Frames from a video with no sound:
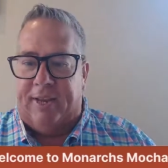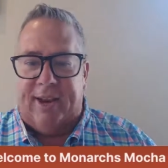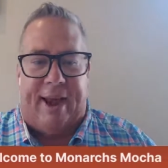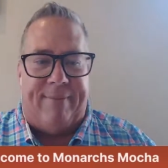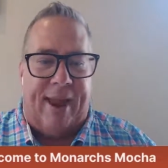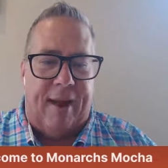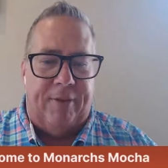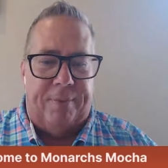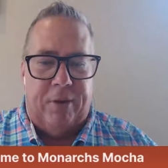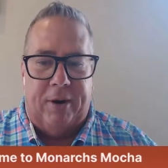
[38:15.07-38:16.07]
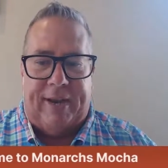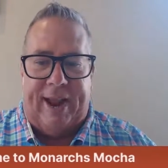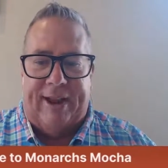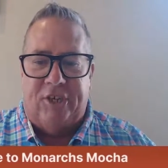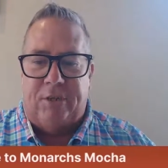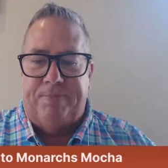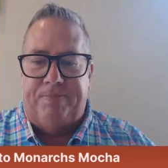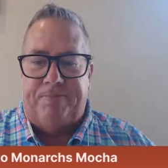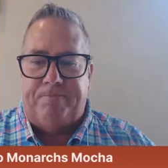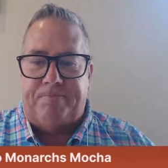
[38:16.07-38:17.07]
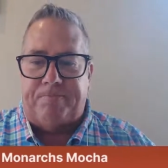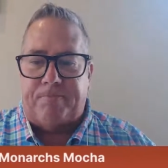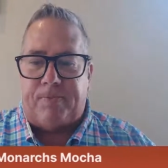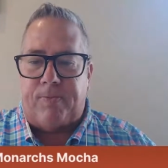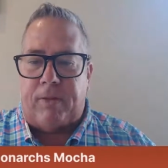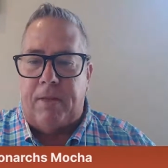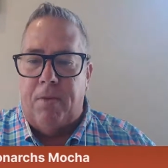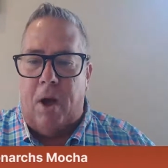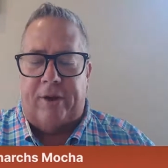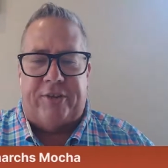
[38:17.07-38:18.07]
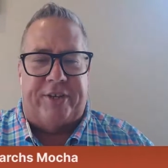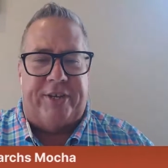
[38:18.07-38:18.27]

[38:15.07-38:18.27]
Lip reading: Tonight out the Birdcage, Monarchs continue